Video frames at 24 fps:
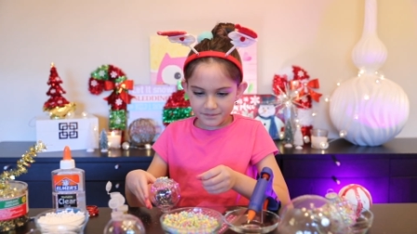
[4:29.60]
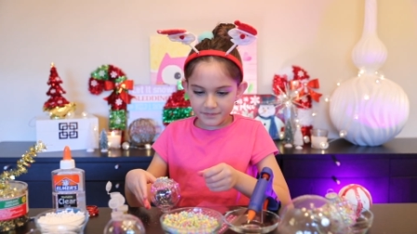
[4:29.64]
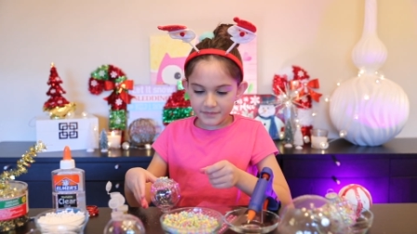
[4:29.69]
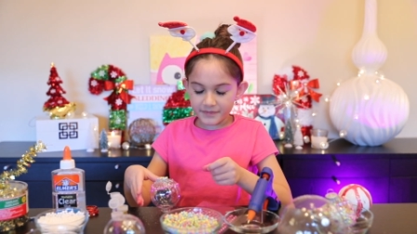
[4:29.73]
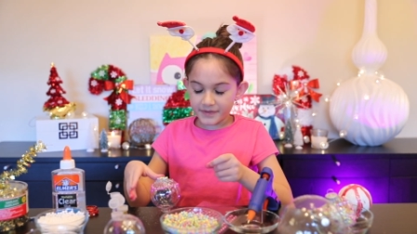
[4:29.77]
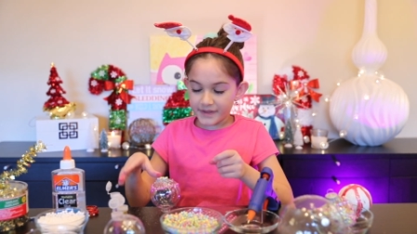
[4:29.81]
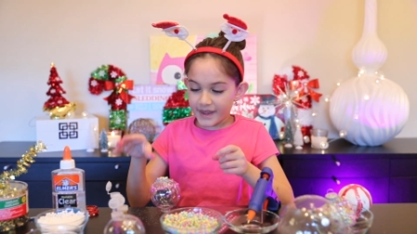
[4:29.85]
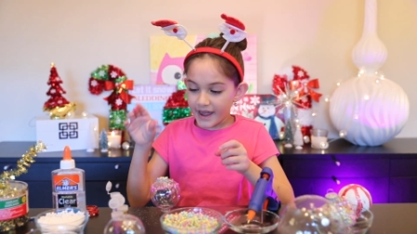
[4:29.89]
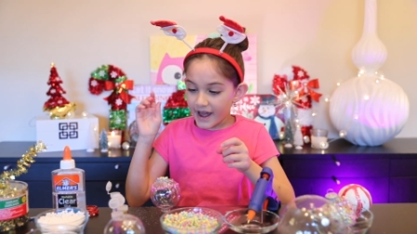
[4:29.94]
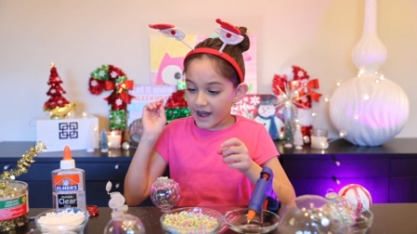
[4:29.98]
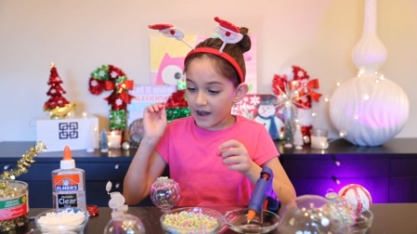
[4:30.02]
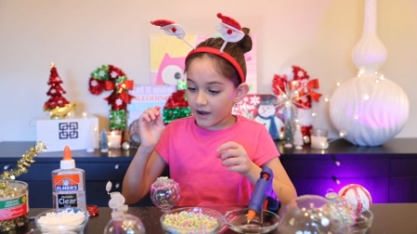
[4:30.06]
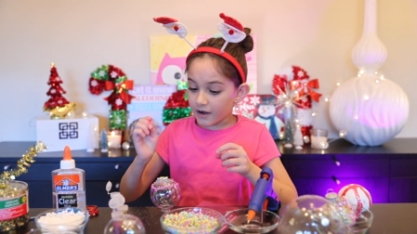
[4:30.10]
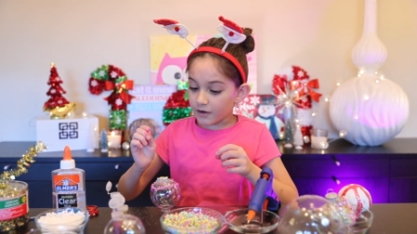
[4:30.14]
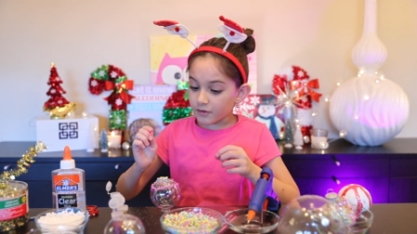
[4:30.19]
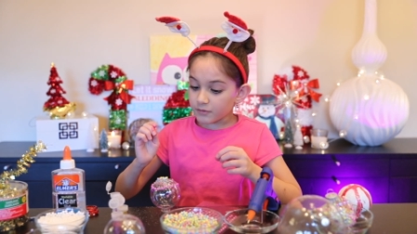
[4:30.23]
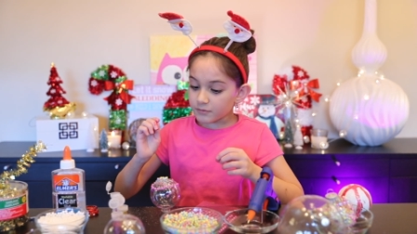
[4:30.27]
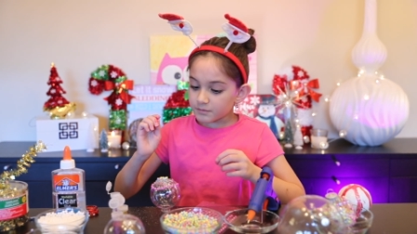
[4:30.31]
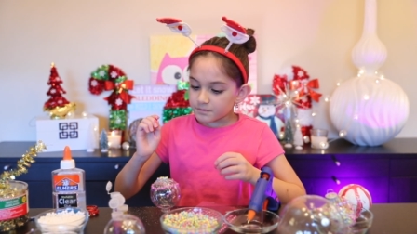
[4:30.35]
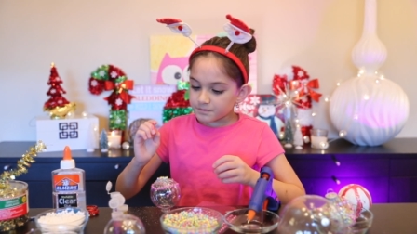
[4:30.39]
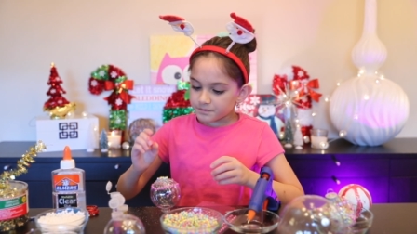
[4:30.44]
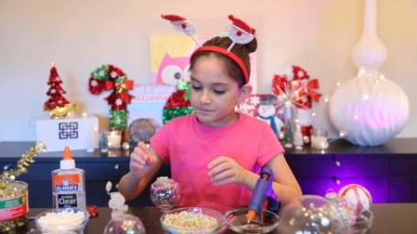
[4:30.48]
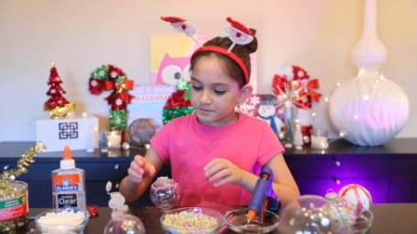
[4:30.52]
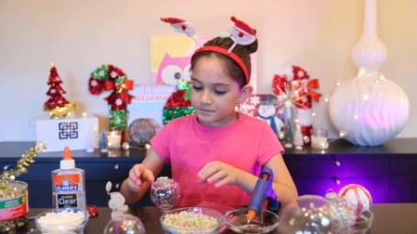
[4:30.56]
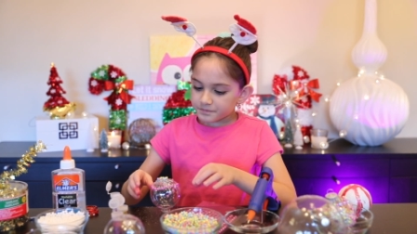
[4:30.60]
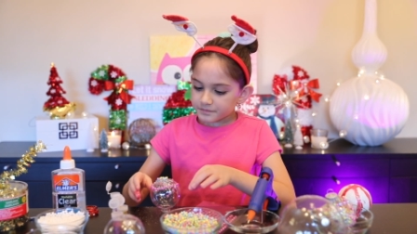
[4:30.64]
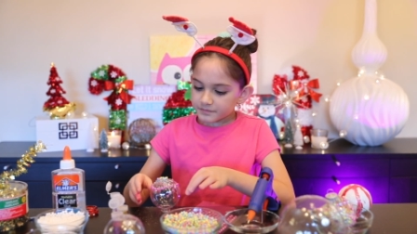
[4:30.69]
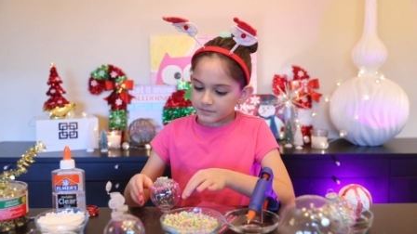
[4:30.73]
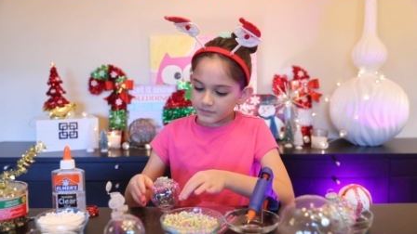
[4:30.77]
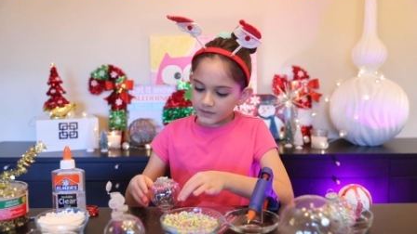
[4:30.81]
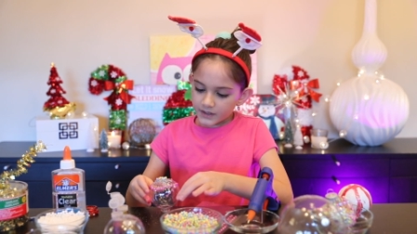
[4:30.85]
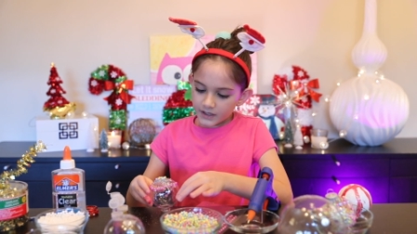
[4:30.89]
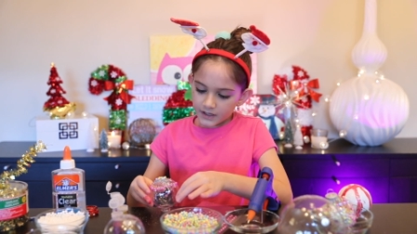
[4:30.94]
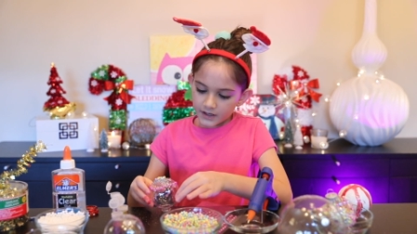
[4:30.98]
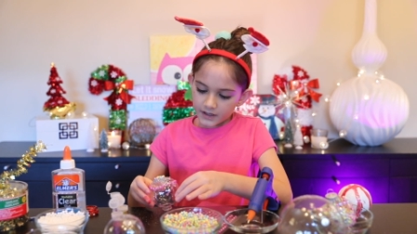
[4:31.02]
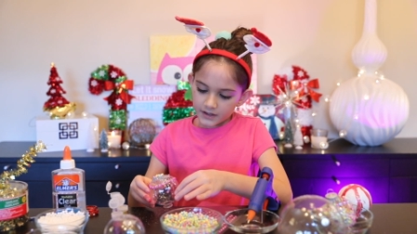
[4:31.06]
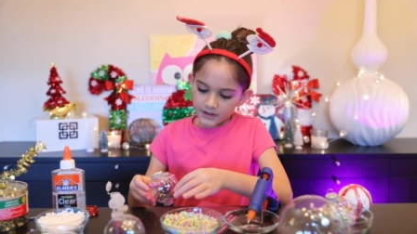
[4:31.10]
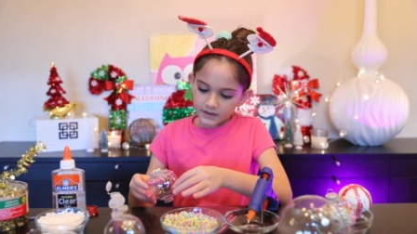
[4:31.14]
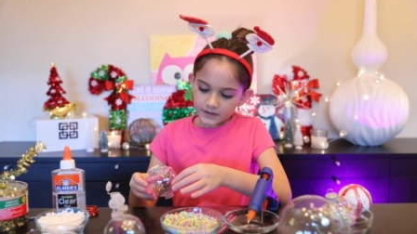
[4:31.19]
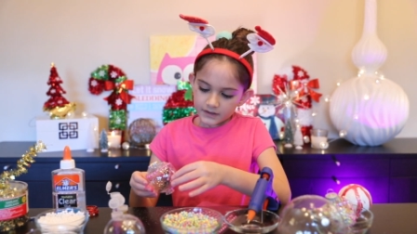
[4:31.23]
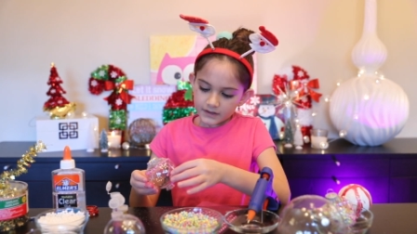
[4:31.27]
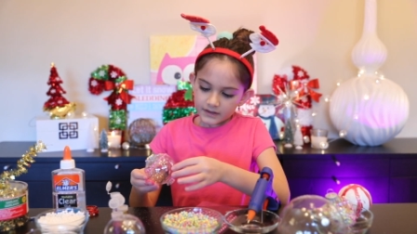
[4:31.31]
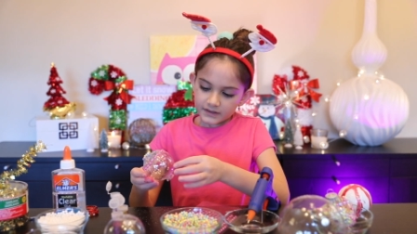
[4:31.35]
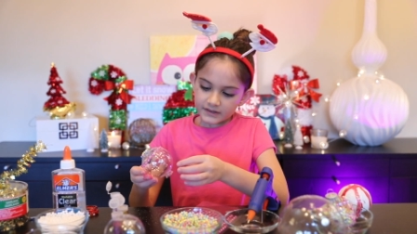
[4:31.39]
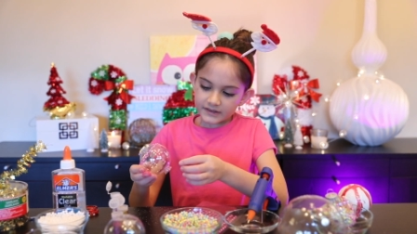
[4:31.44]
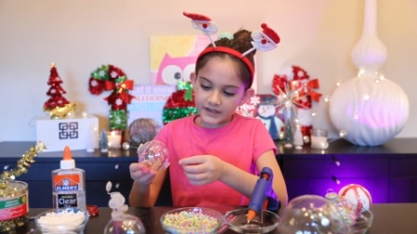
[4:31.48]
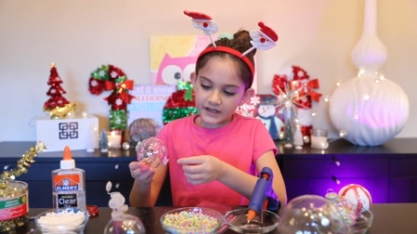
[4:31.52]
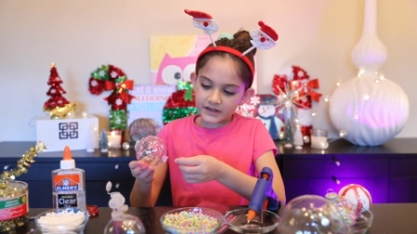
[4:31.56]
Now,
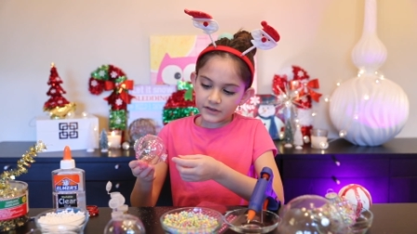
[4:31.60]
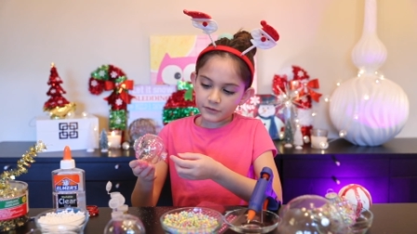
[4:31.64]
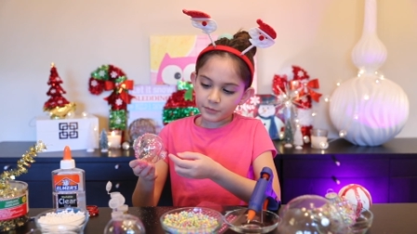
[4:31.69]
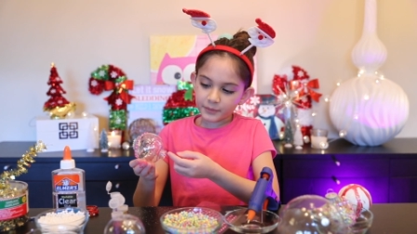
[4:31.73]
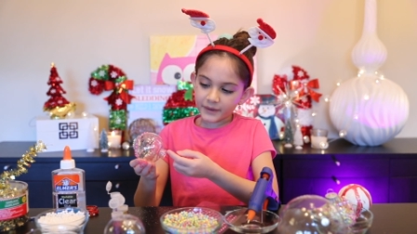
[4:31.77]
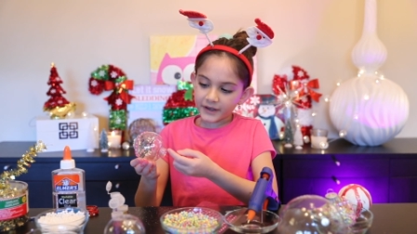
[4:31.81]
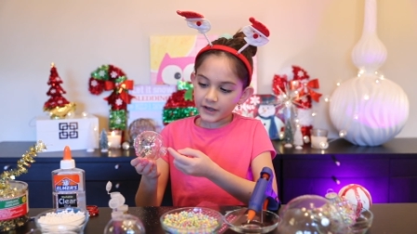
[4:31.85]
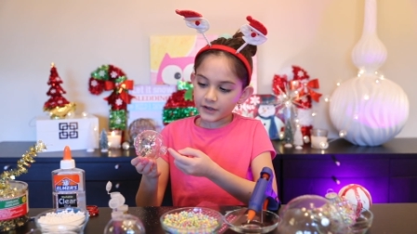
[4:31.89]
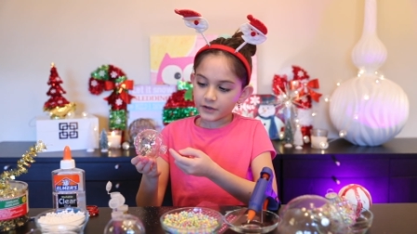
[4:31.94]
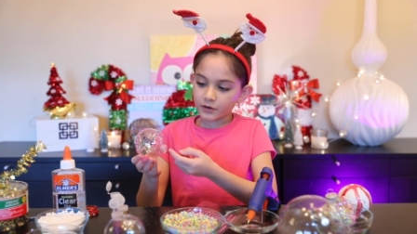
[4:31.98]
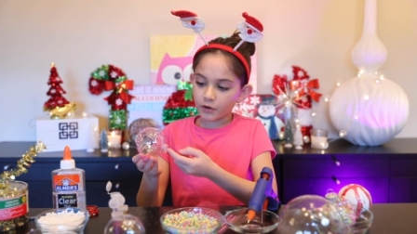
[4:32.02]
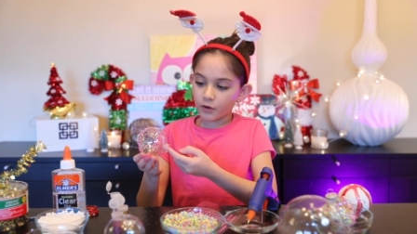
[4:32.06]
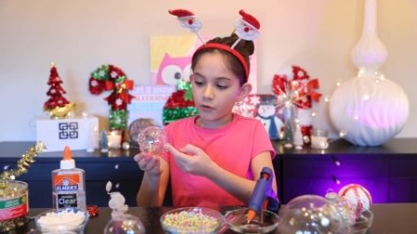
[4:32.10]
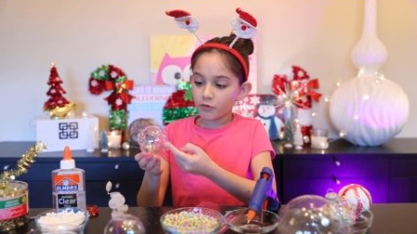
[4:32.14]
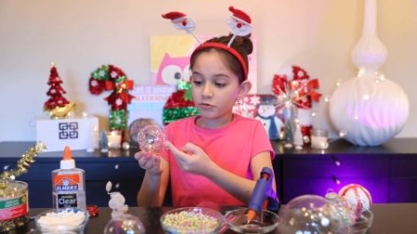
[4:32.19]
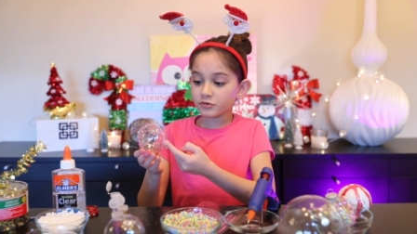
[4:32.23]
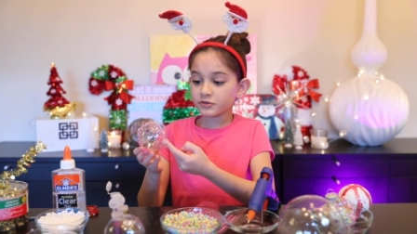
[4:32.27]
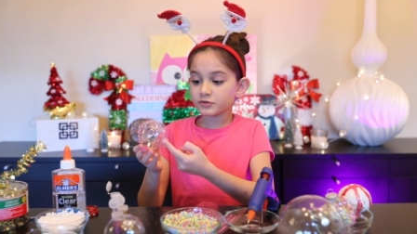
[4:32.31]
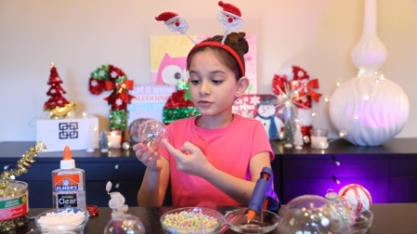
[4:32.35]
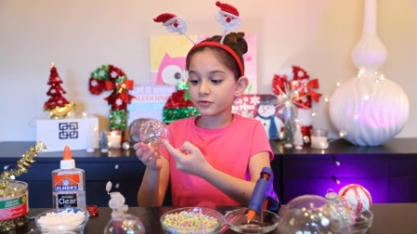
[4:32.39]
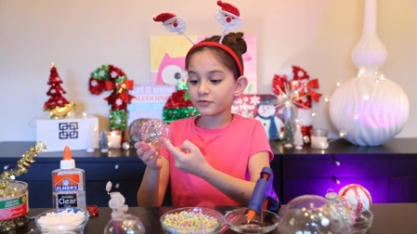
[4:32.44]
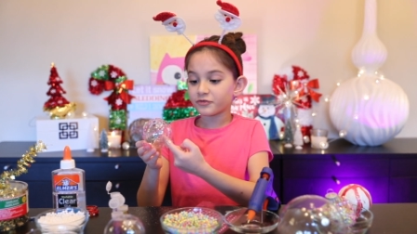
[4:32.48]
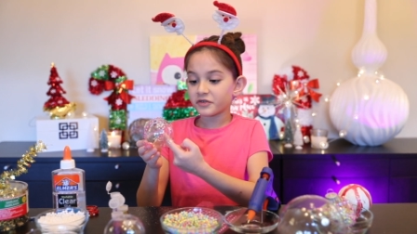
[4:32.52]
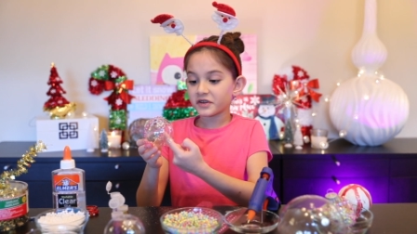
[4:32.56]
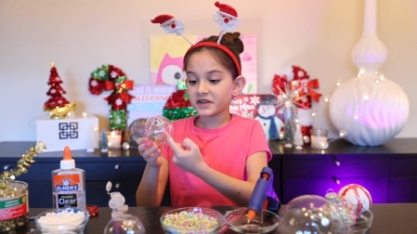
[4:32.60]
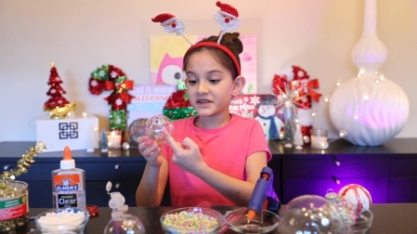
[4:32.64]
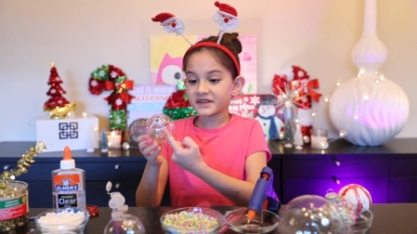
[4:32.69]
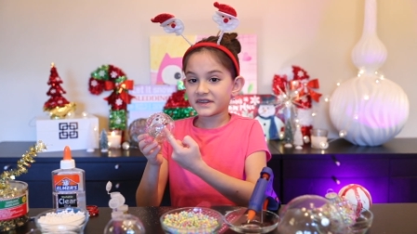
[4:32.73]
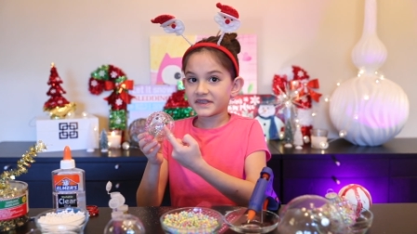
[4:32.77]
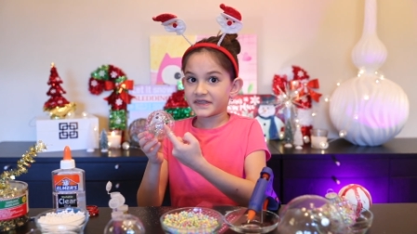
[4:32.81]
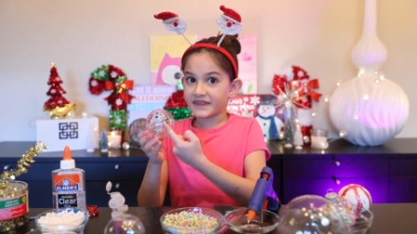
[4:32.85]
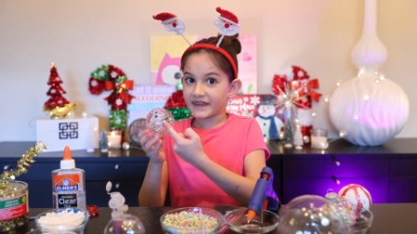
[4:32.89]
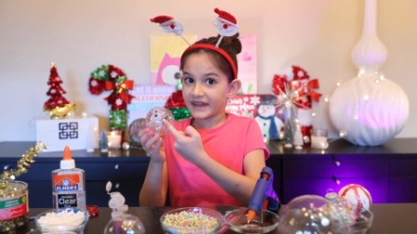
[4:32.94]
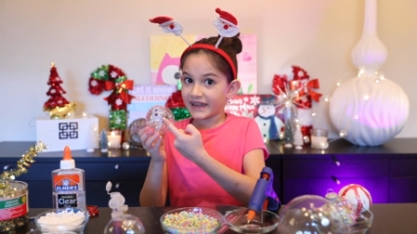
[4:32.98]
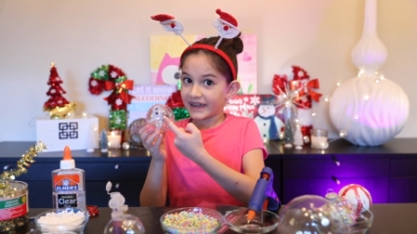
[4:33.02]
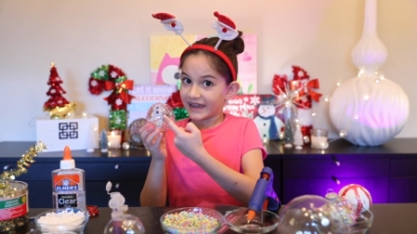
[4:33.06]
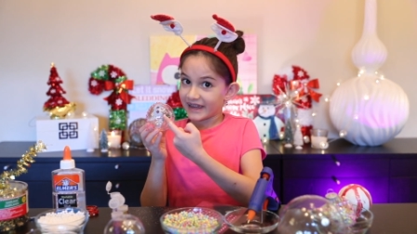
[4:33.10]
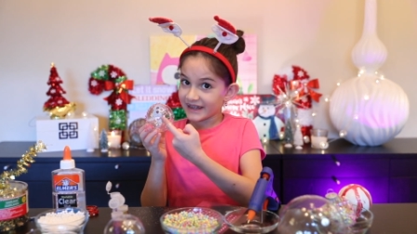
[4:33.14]
since we can also fill the